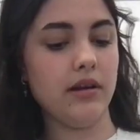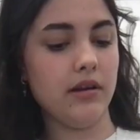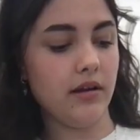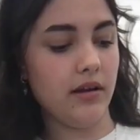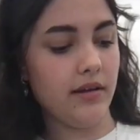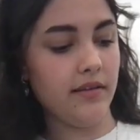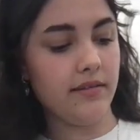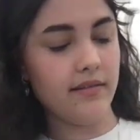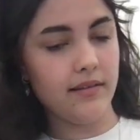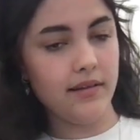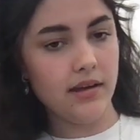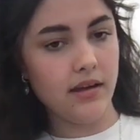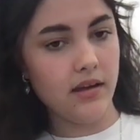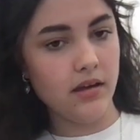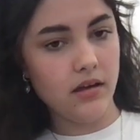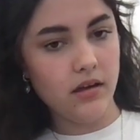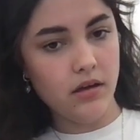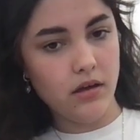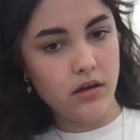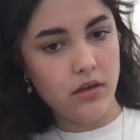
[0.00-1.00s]
nicely,
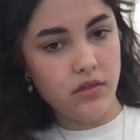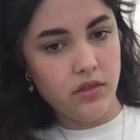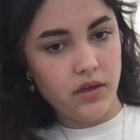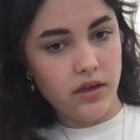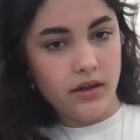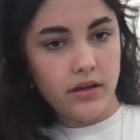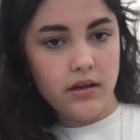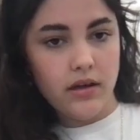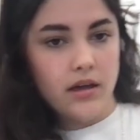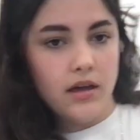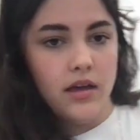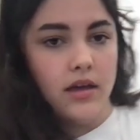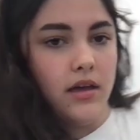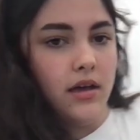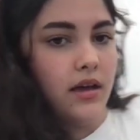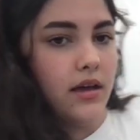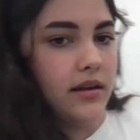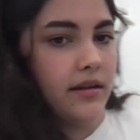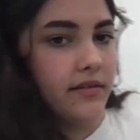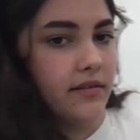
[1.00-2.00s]
I think.
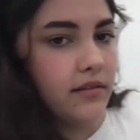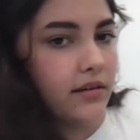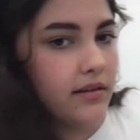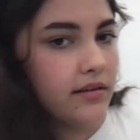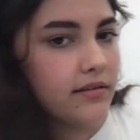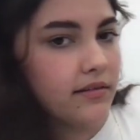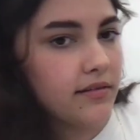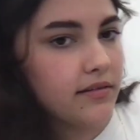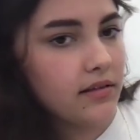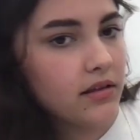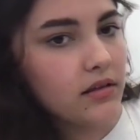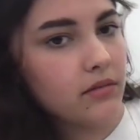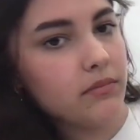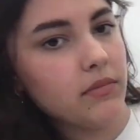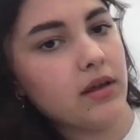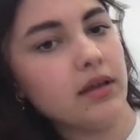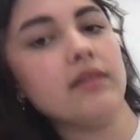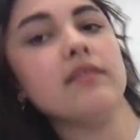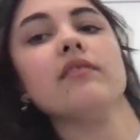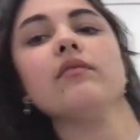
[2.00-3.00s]
And it's nice to see them
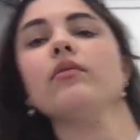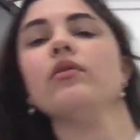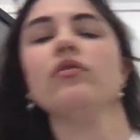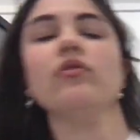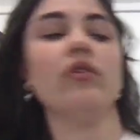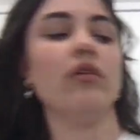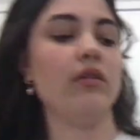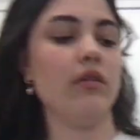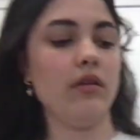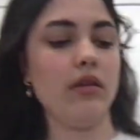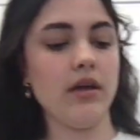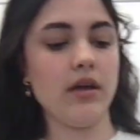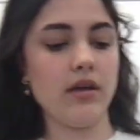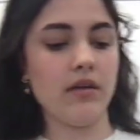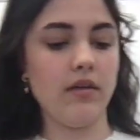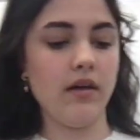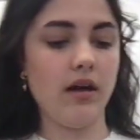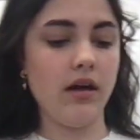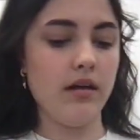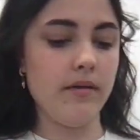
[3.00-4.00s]
next to each other like
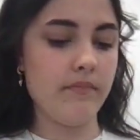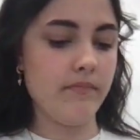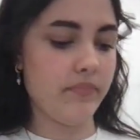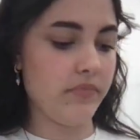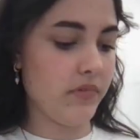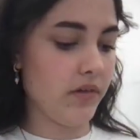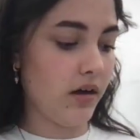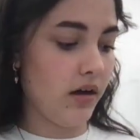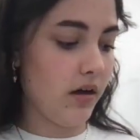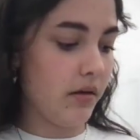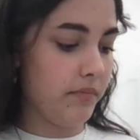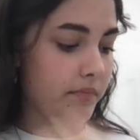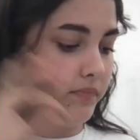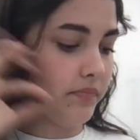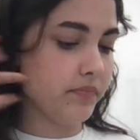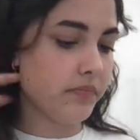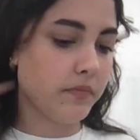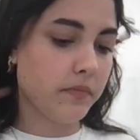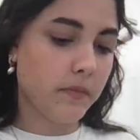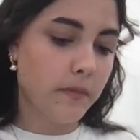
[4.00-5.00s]
that.
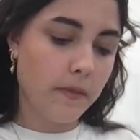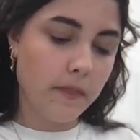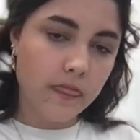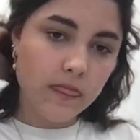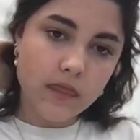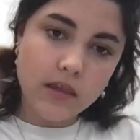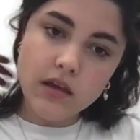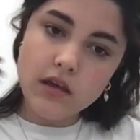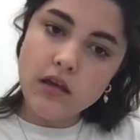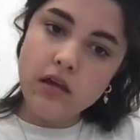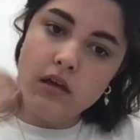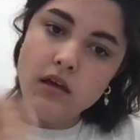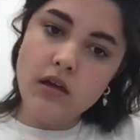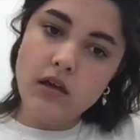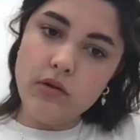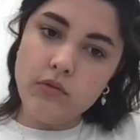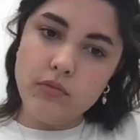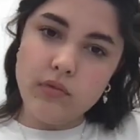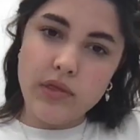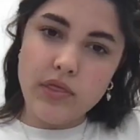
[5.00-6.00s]

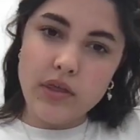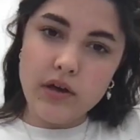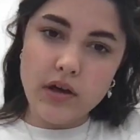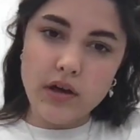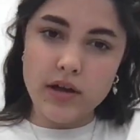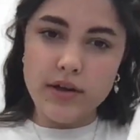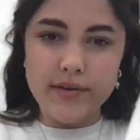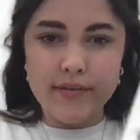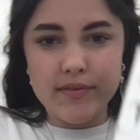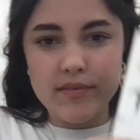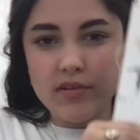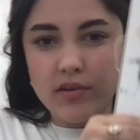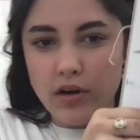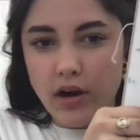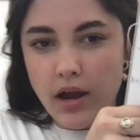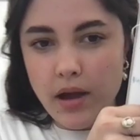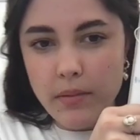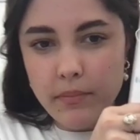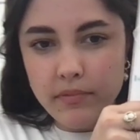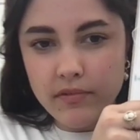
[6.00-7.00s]
With the kind of
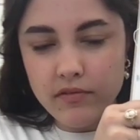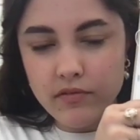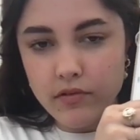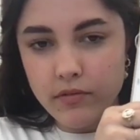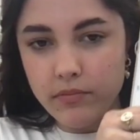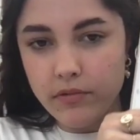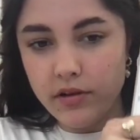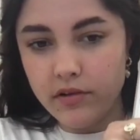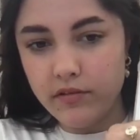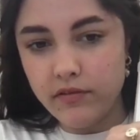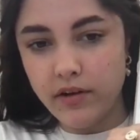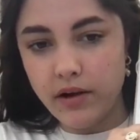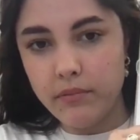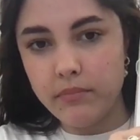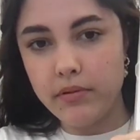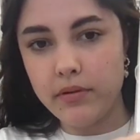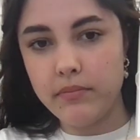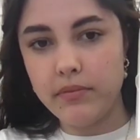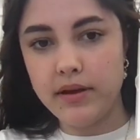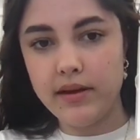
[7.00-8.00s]
scraps from those
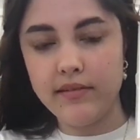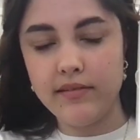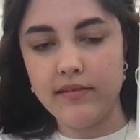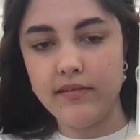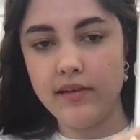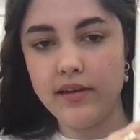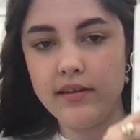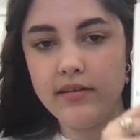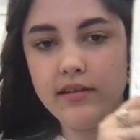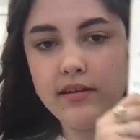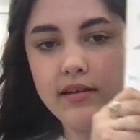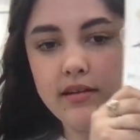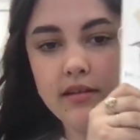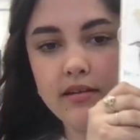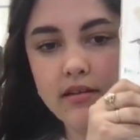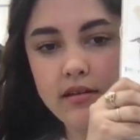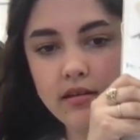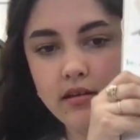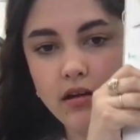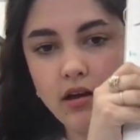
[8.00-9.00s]
fabric pieces I did,
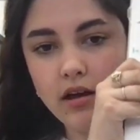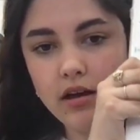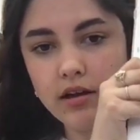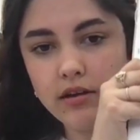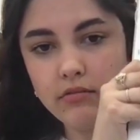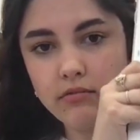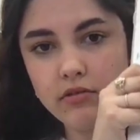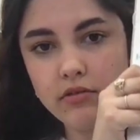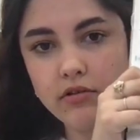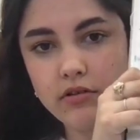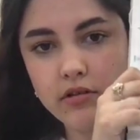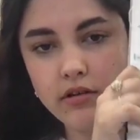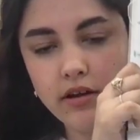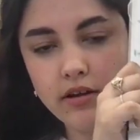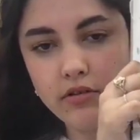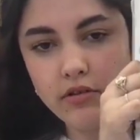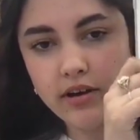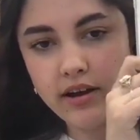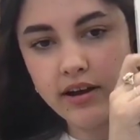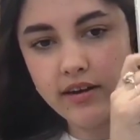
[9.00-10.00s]
I
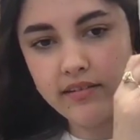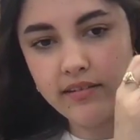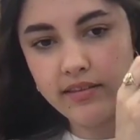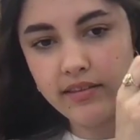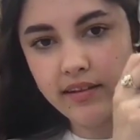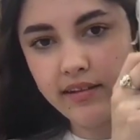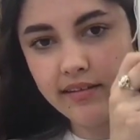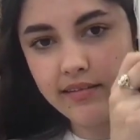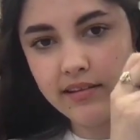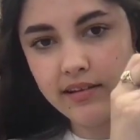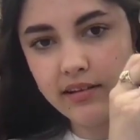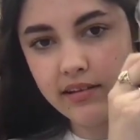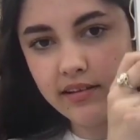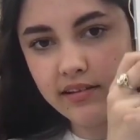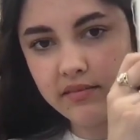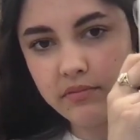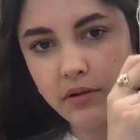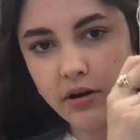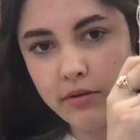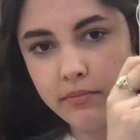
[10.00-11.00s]
created this little
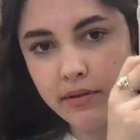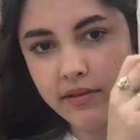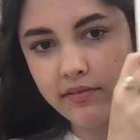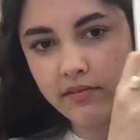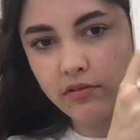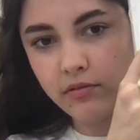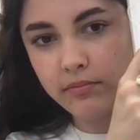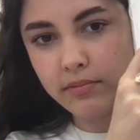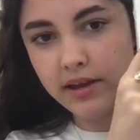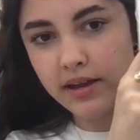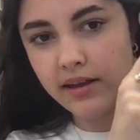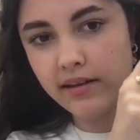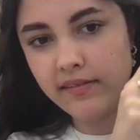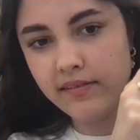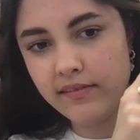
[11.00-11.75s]
experimental piece,